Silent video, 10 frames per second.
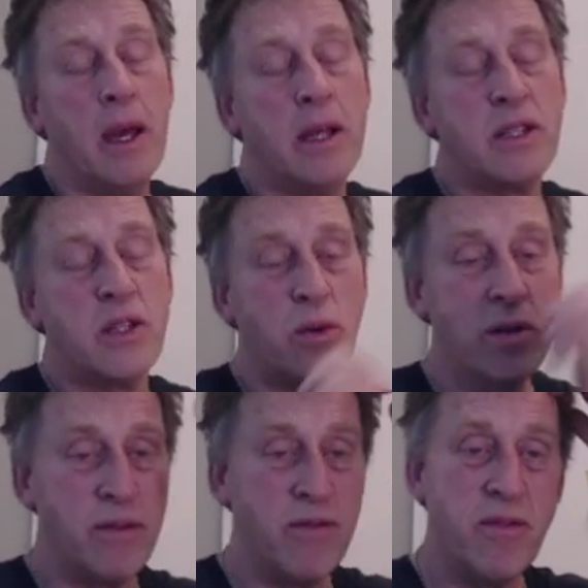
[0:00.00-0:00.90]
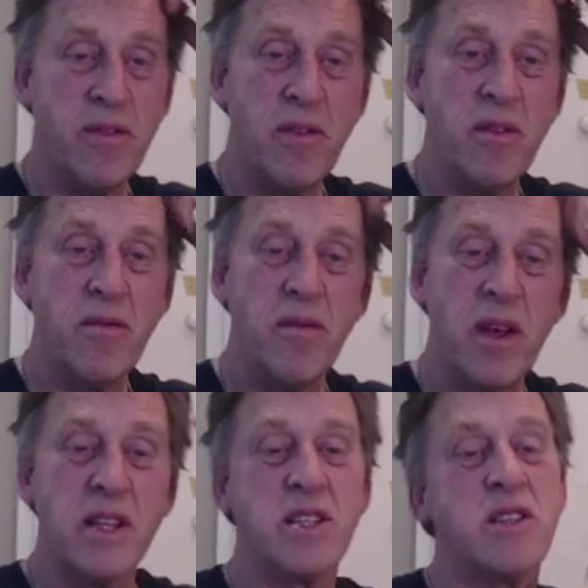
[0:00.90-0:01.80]
Sort of.
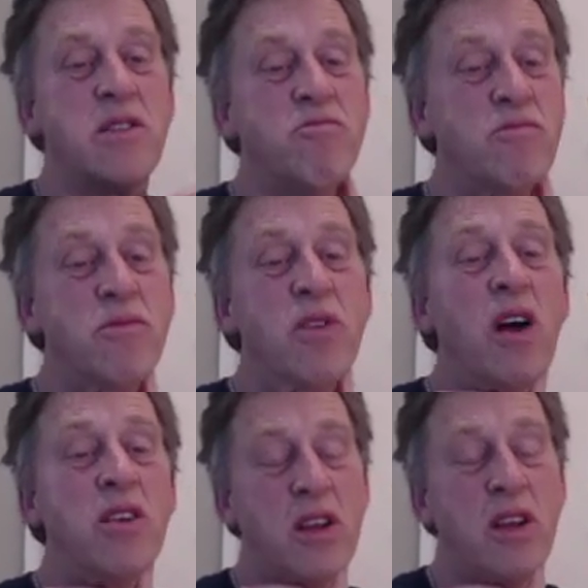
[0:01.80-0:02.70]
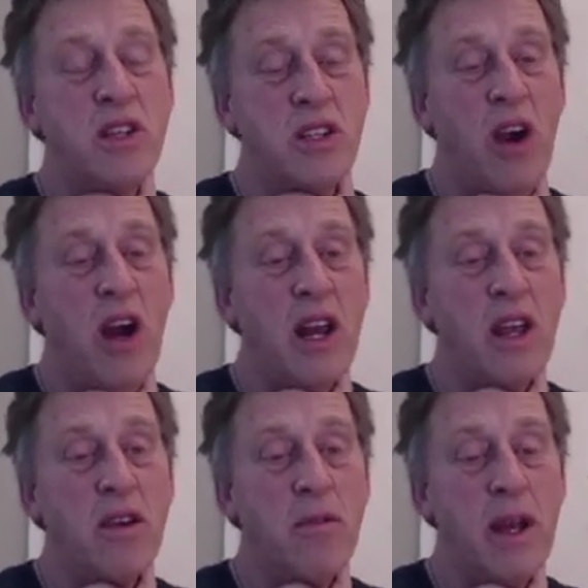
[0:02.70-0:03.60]
It's not
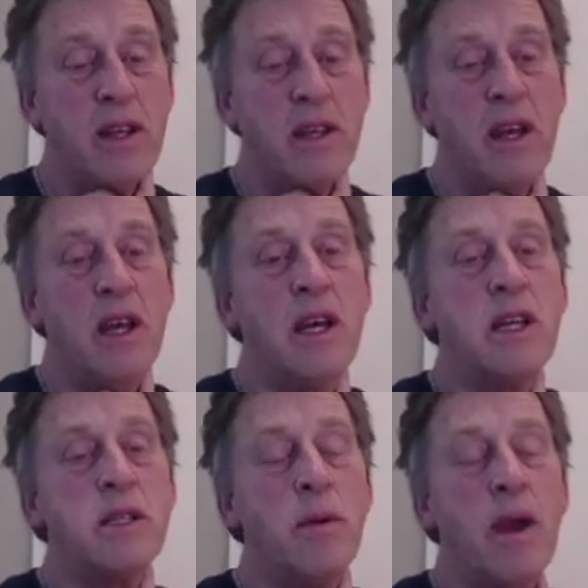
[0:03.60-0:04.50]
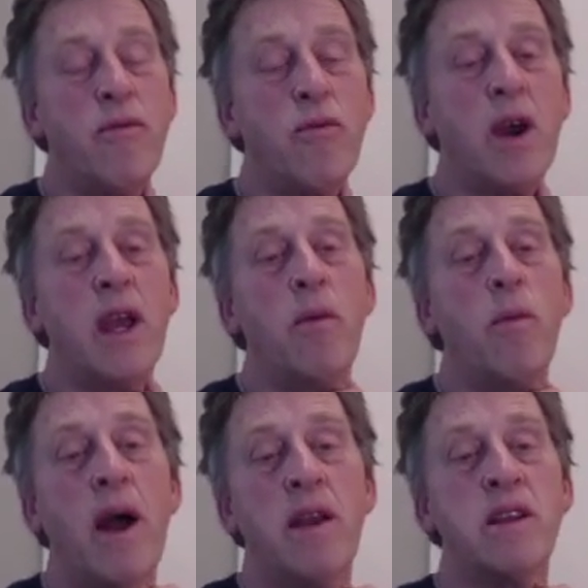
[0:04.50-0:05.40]
entirely correct. So we have rook
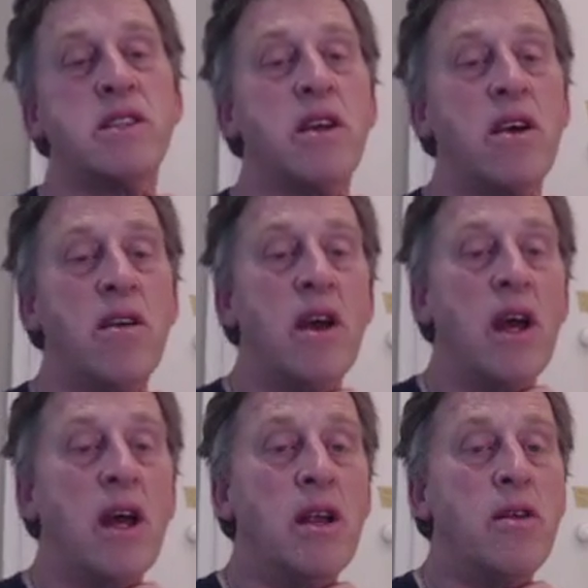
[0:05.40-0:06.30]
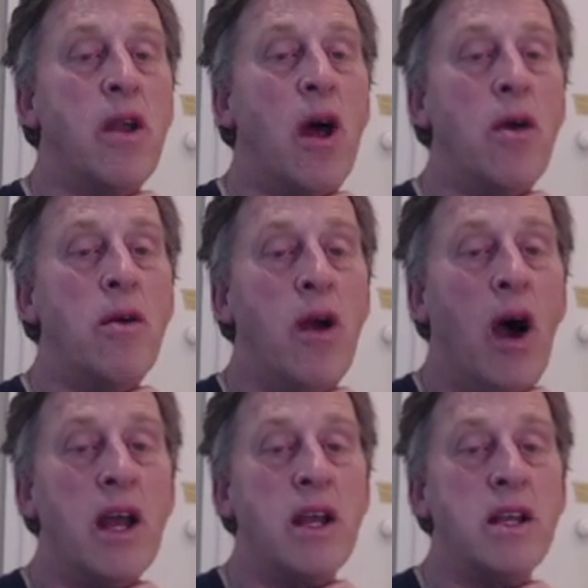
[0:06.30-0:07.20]
e1. So no
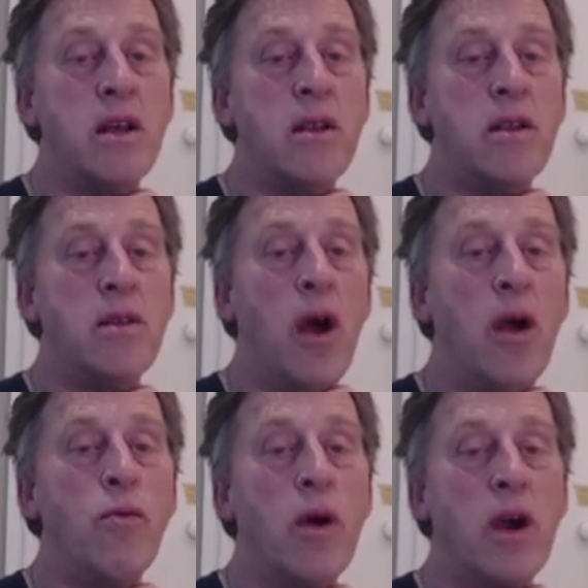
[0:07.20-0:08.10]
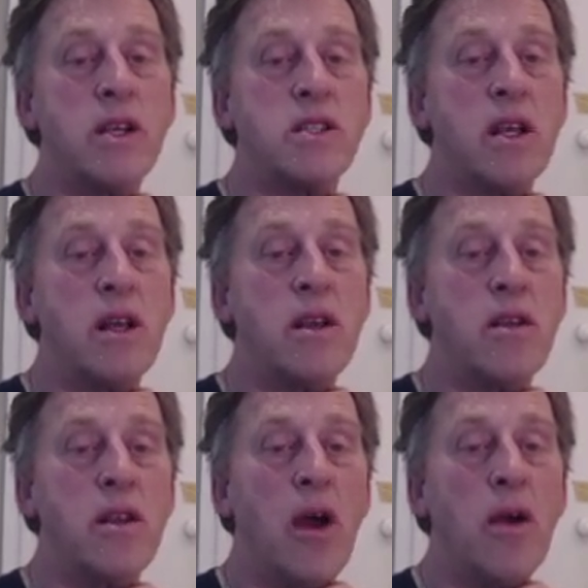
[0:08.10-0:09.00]
knight, no rook,
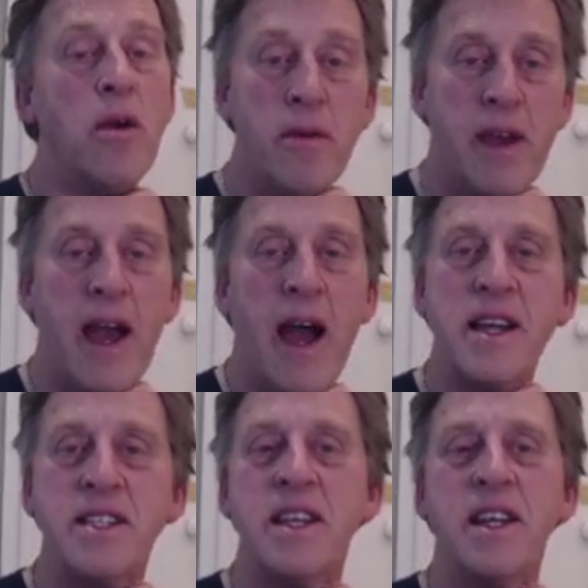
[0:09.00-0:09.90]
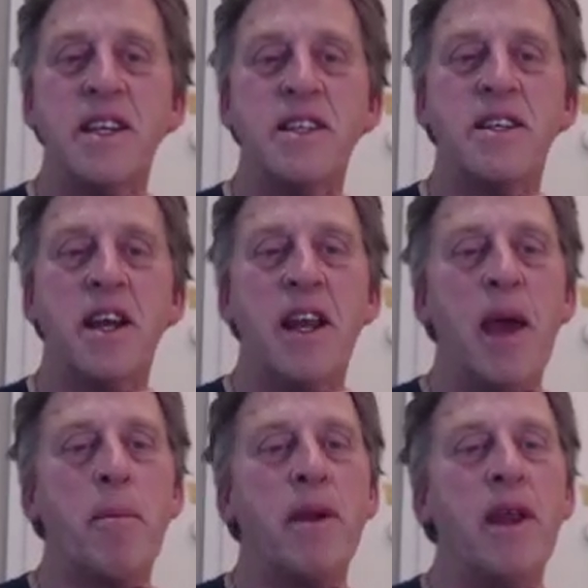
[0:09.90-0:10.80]
no castling is going to
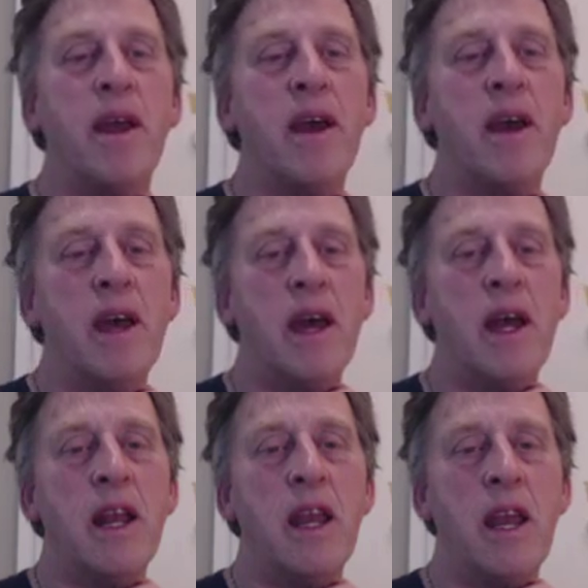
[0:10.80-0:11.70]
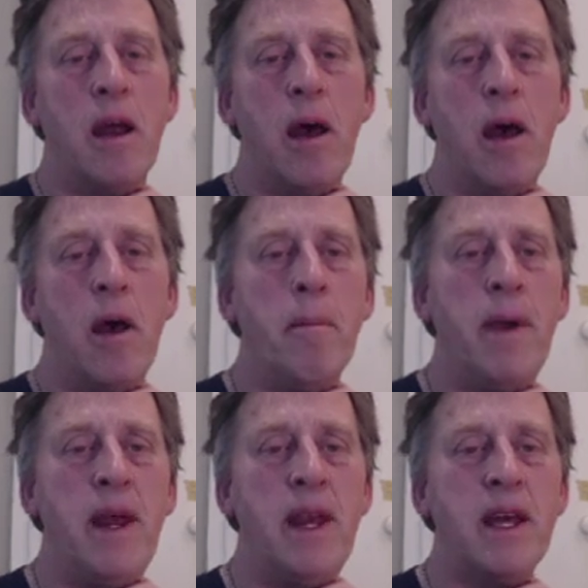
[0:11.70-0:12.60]
happen here in an
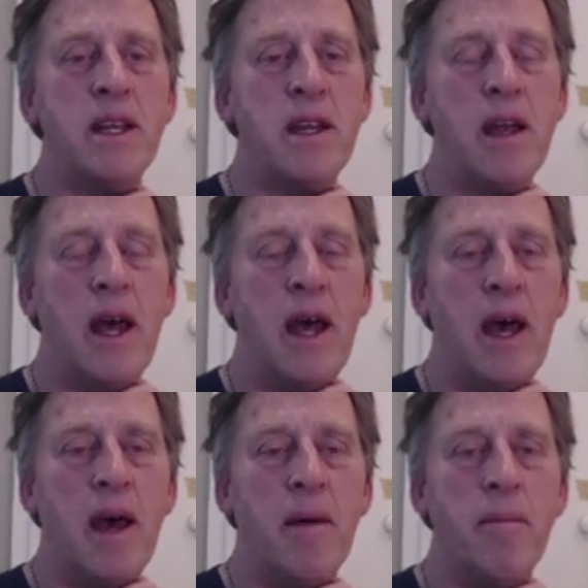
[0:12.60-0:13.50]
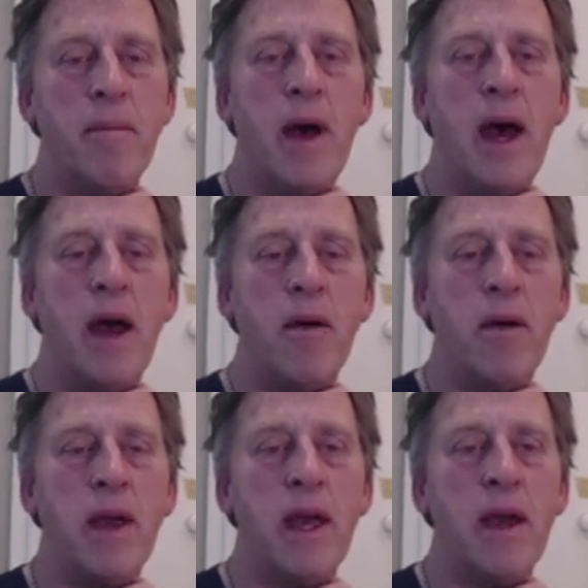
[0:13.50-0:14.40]
immediate hurry